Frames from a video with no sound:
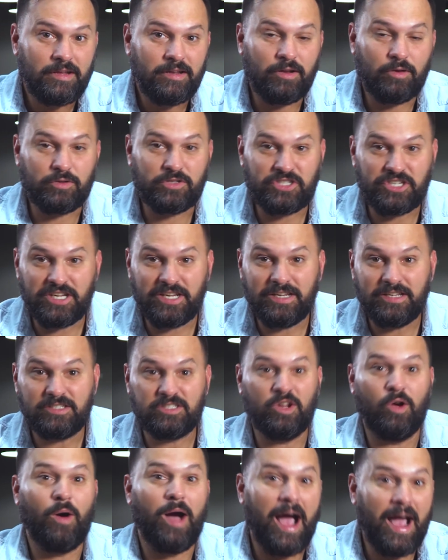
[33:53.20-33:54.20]
no cheese,
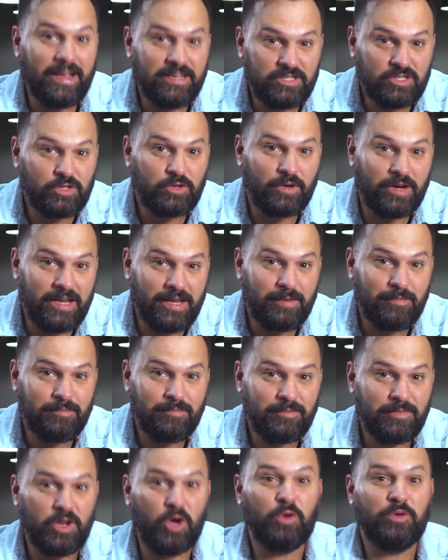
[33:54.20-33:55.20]
no ice
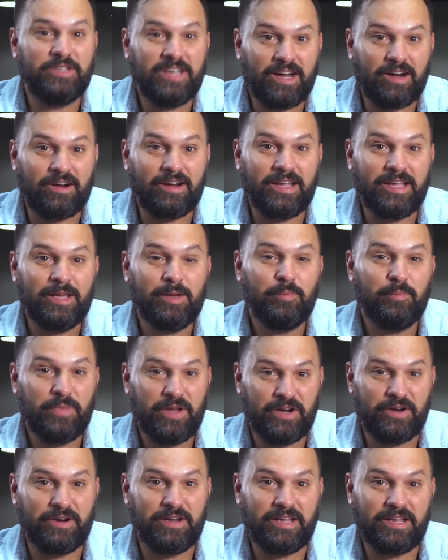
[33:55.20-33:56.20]
cream, no dairy,
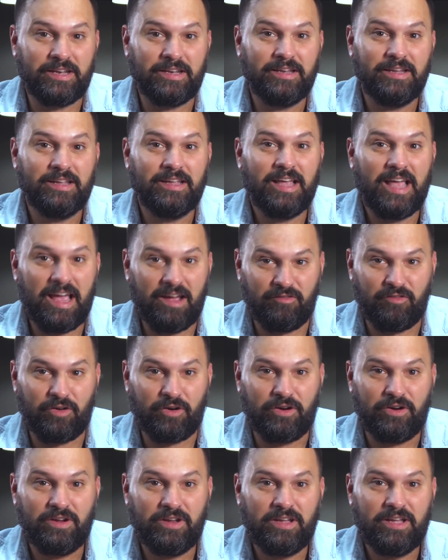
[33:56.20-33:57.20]
period, ever.
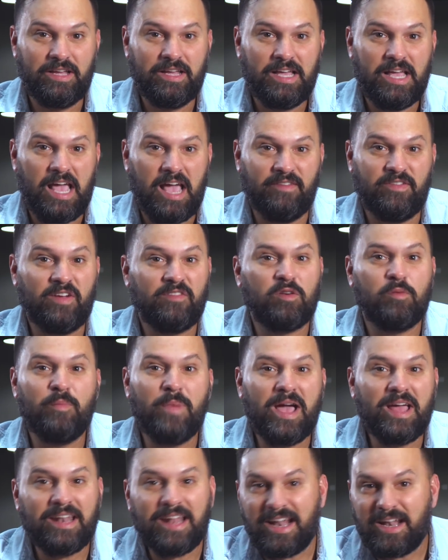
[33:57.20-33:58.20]
Have you ever
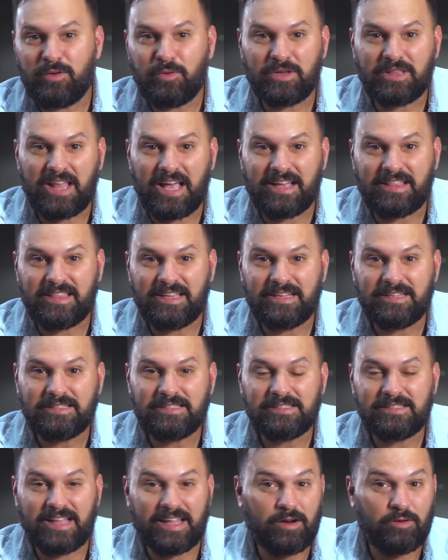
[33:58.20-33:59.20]
met anyone like
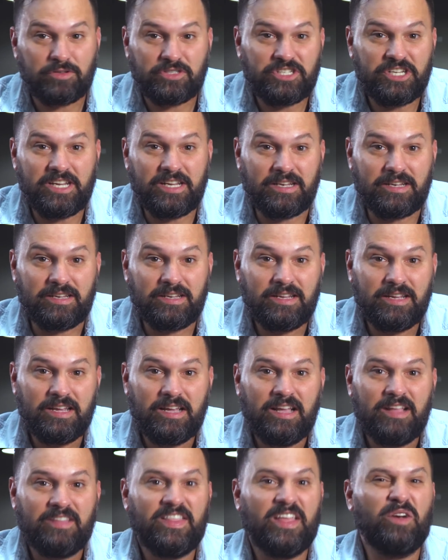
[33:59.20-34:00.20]
this? They don't cheat.
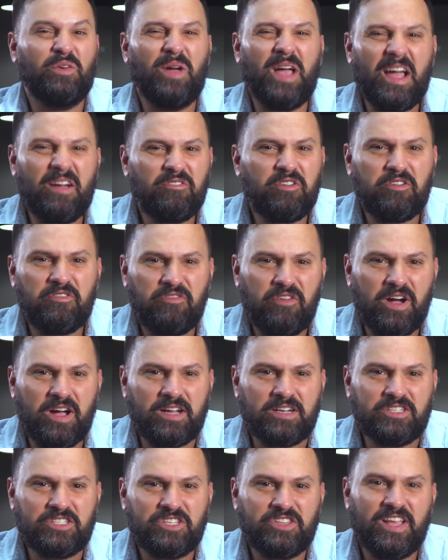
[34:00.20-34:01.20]
They don't ever
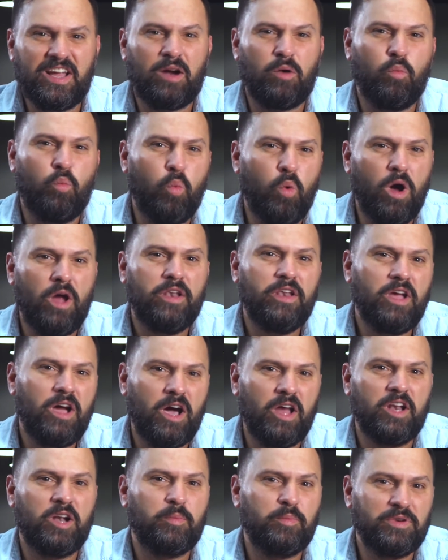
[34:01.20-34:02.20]
fudge. They are
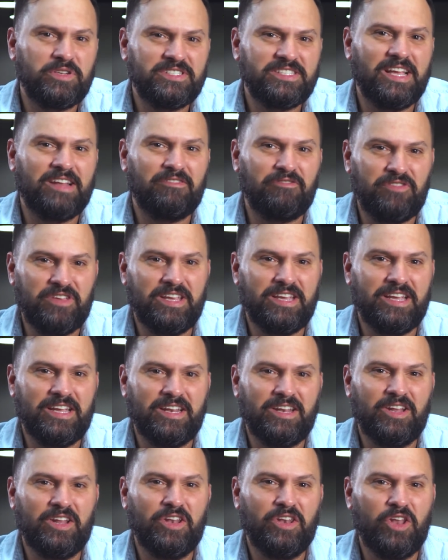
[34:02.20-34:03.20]
100%
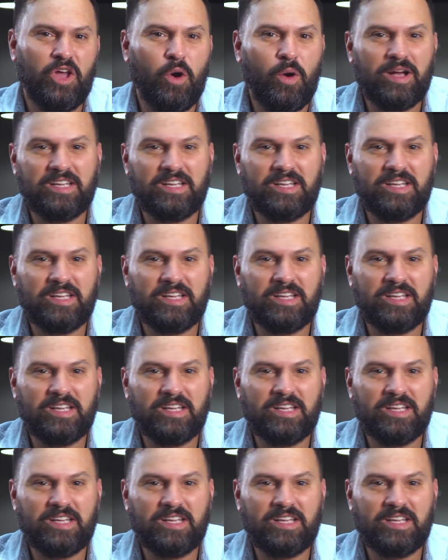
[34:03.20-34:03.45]
vegan, no